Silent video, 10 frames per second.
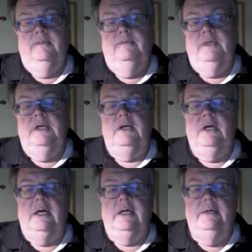Dear
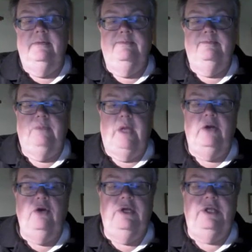God, I
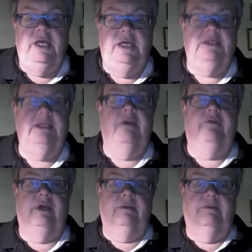know that
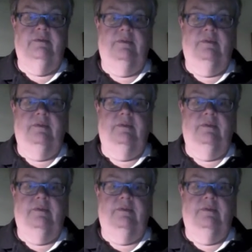Thanksgiving